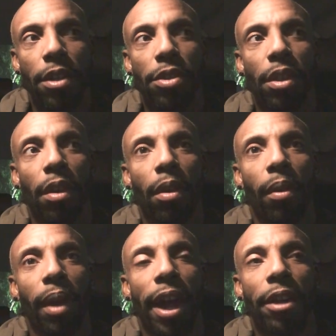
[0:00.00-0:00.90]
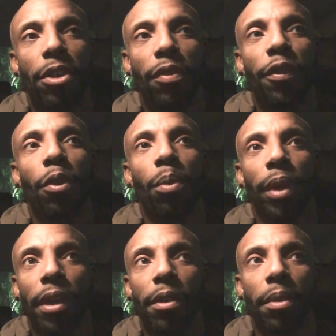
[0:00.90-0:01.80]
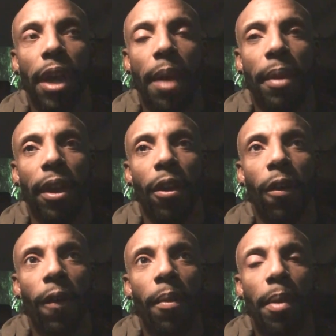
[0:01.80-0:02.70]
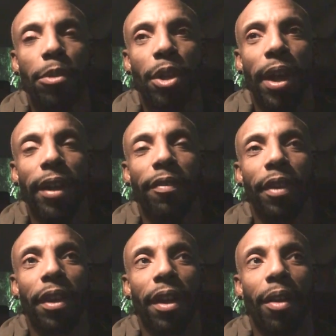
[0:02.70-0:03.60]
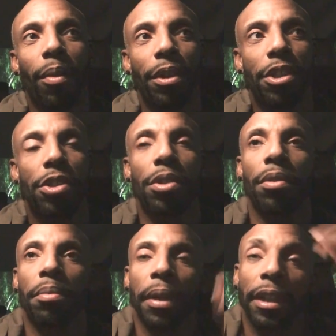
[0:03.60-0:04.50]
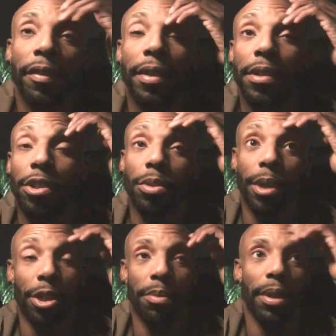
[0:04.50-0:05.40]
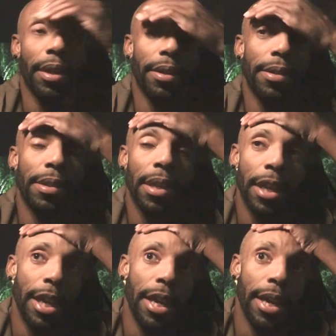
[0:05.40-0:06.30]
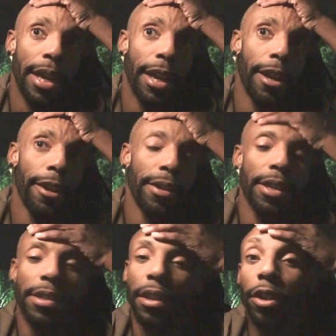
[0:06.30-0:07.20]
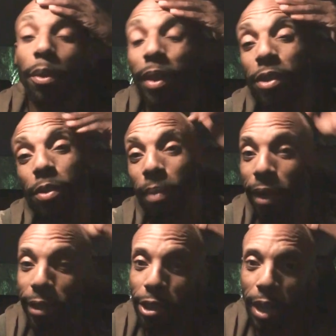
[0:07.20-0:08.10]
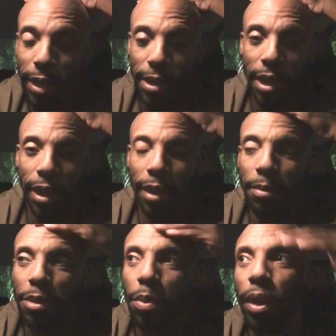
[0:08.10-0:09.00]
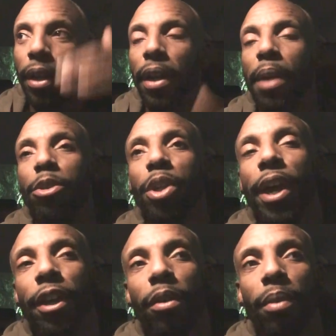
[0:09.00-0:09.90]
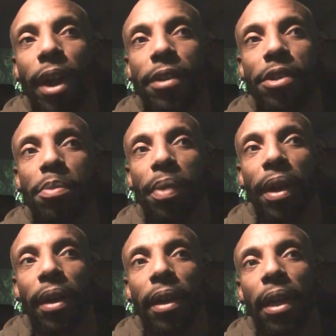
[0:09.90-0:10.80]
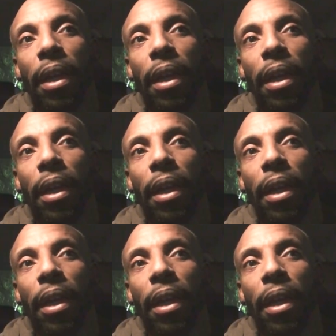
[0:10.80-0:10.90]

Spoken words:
So I do feel weird when I'm at home. I'm trying to figure out what to do with my living situation because it's a little bit too much at times where I'm trying to rest, but